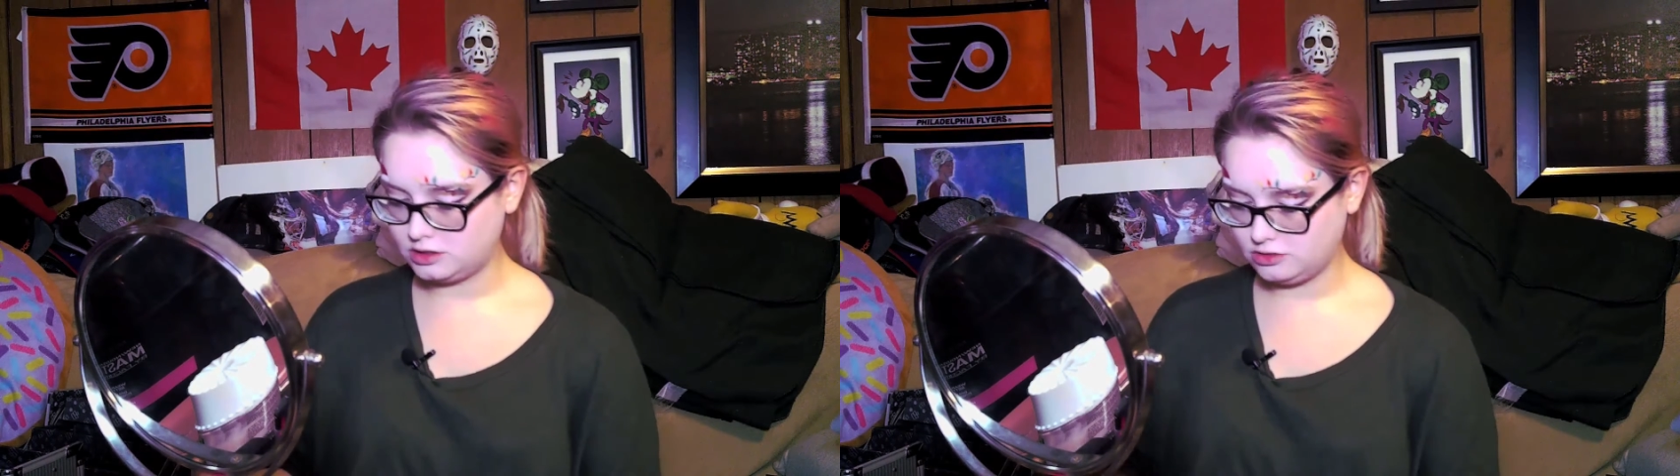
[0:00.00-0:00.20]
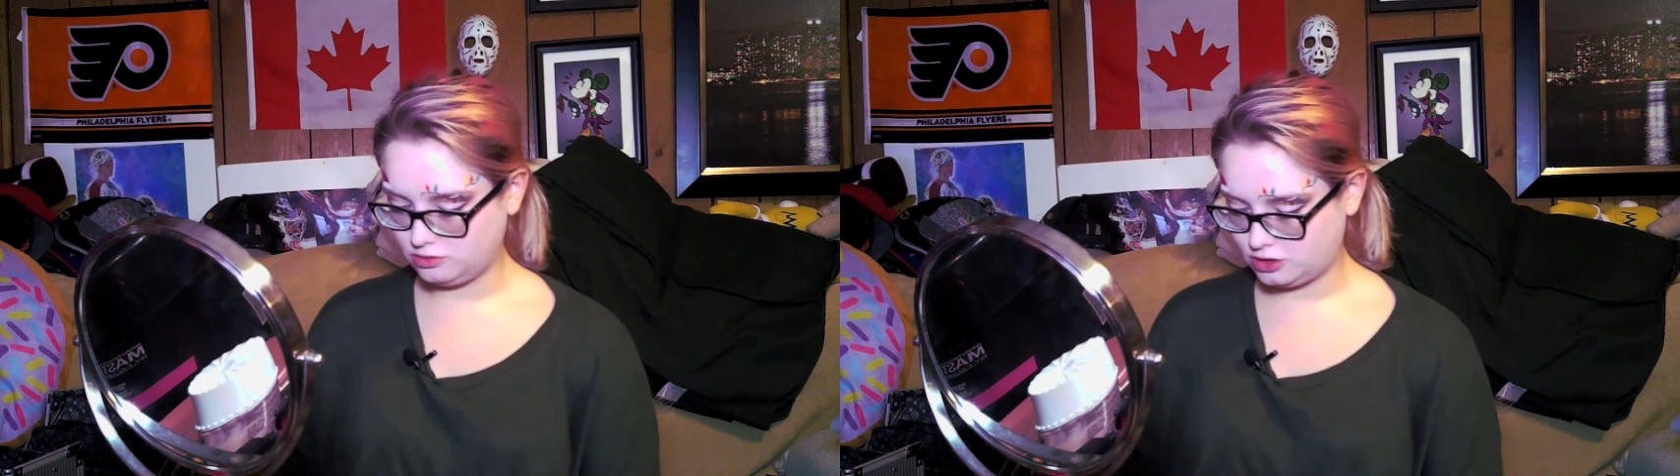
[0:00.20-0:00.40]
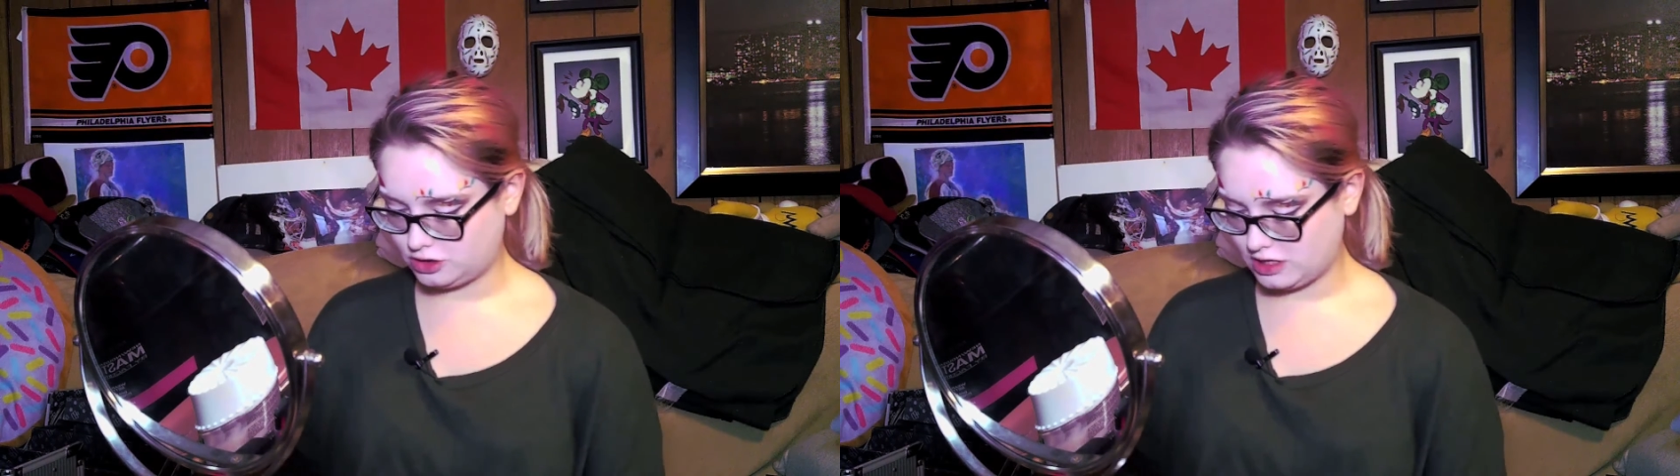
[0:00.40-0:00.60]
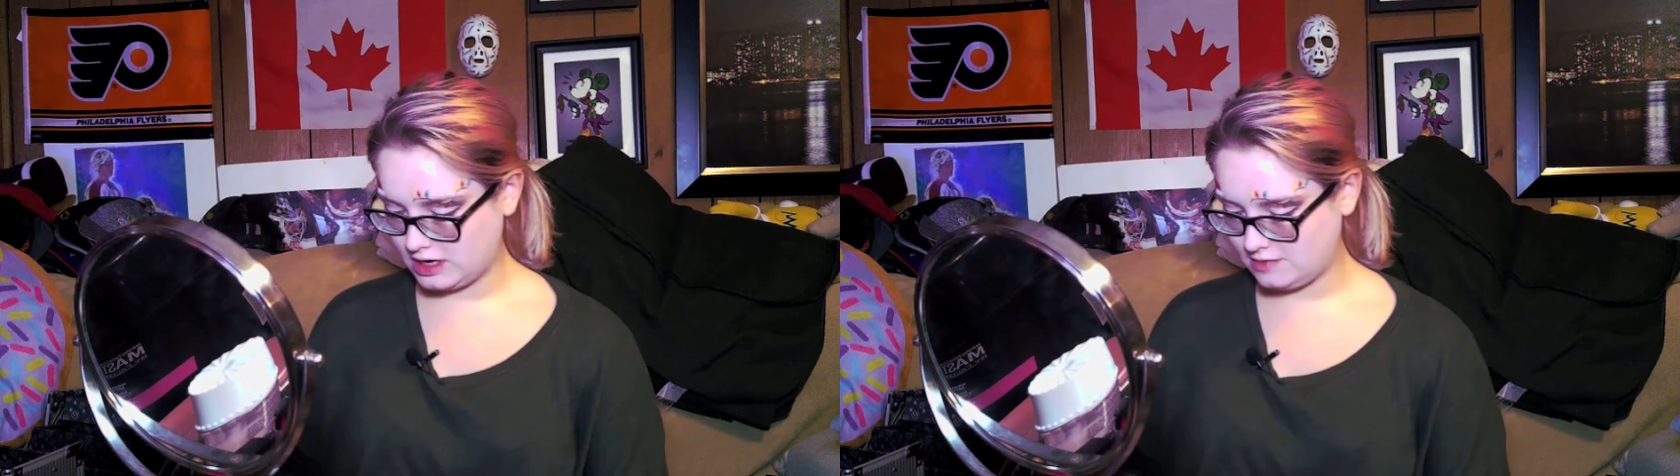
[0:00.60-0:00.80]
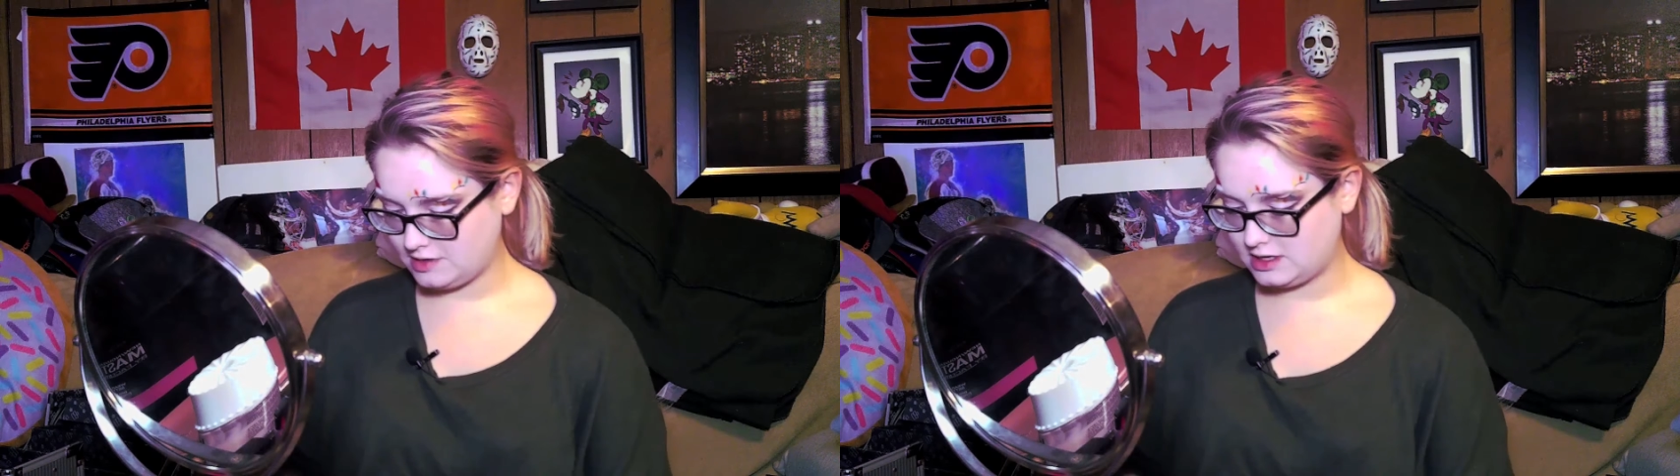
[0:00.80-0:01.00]
too
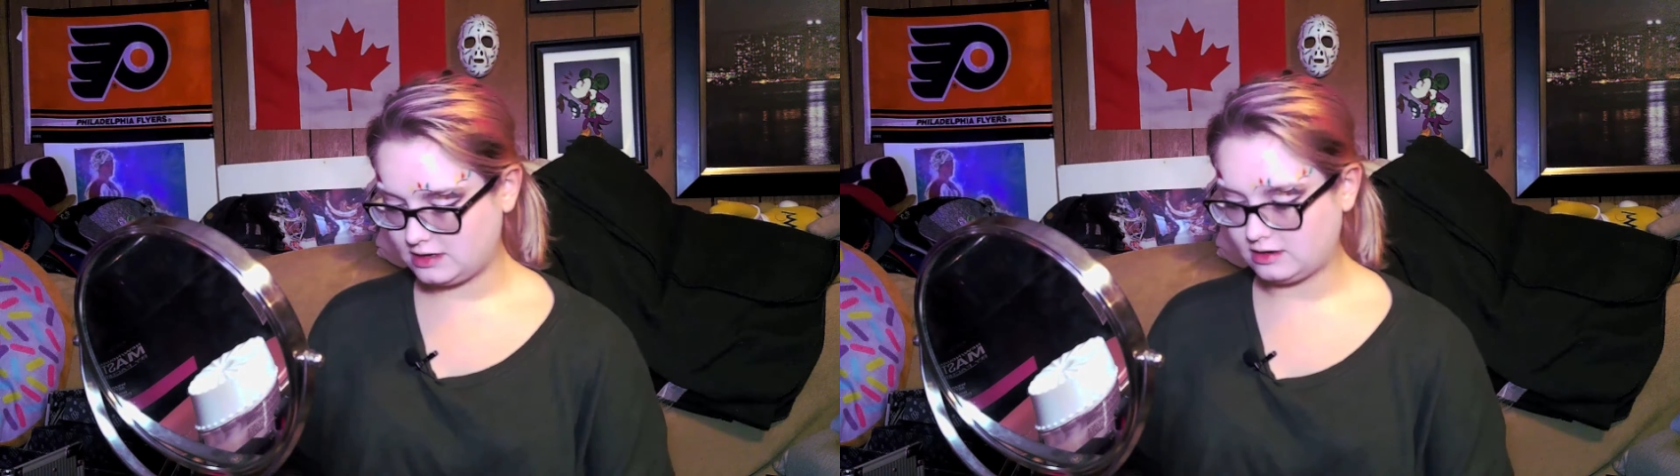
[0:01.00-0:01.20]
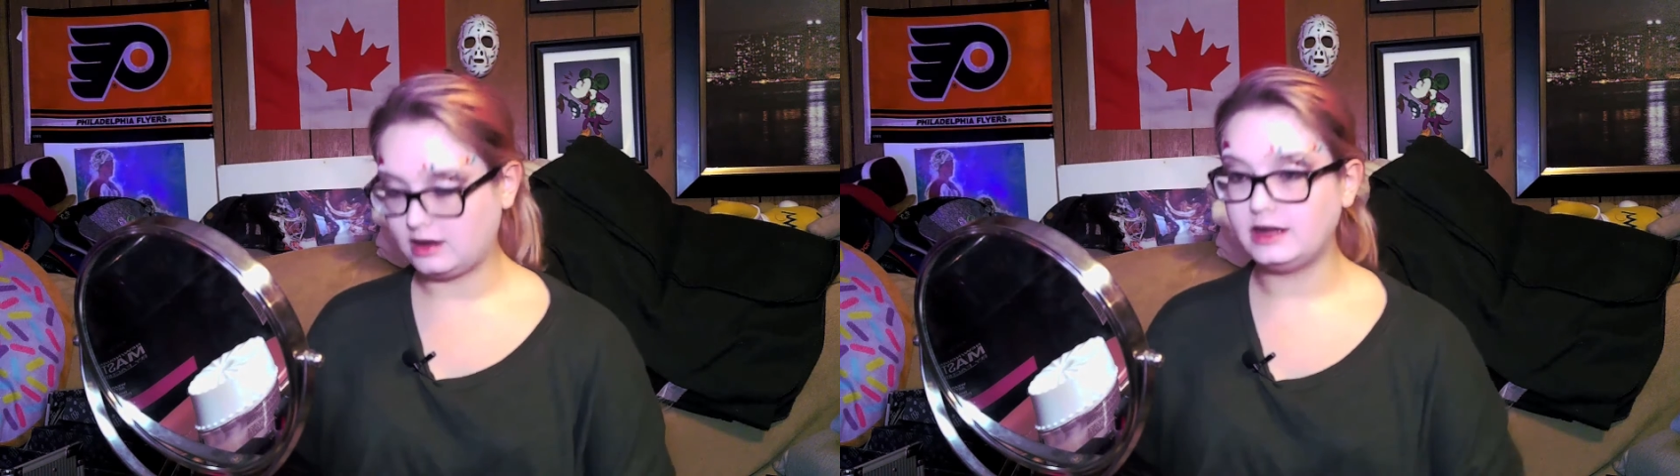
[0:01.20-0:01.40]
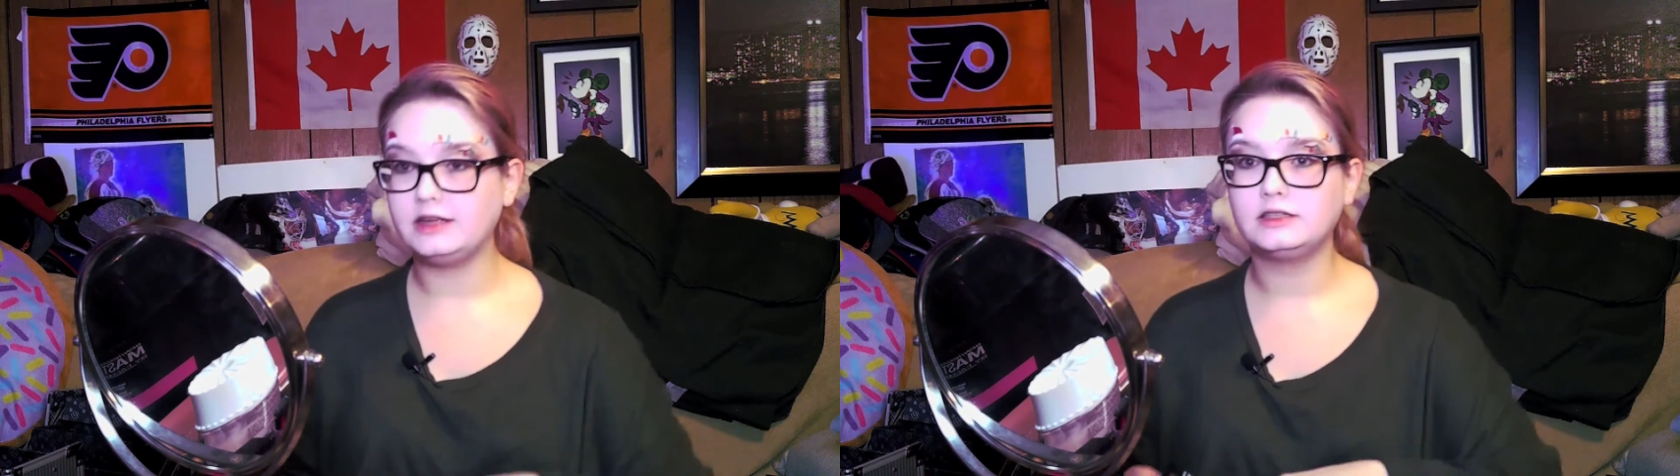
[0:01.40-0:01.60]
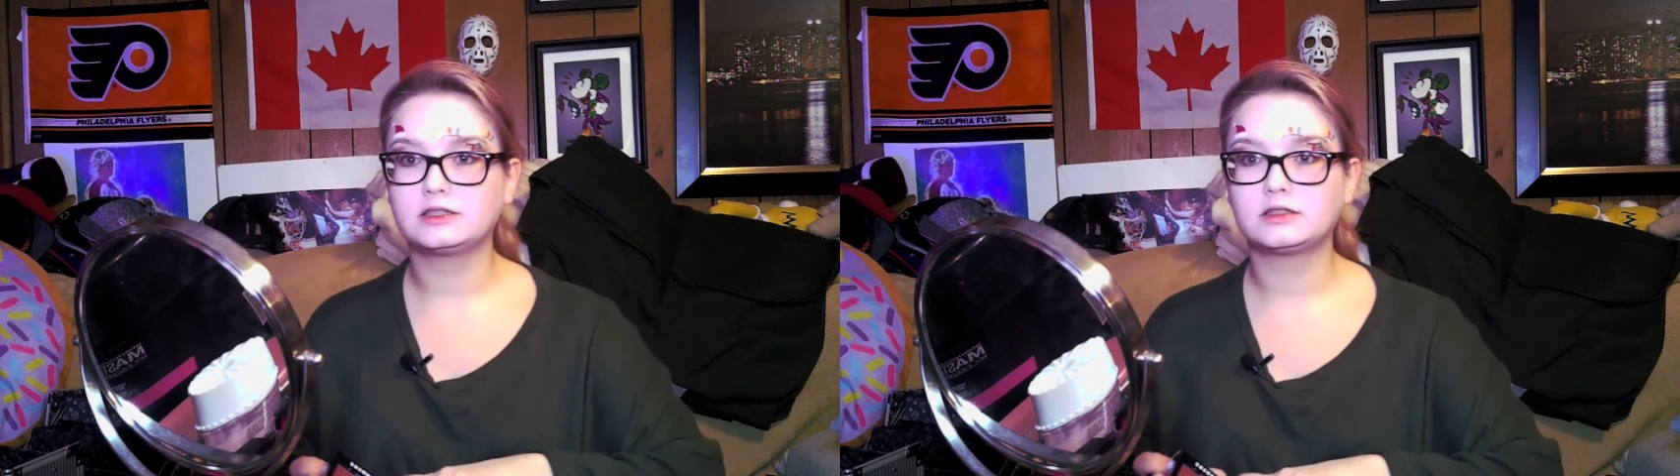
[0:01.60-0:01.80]
shabby, guys.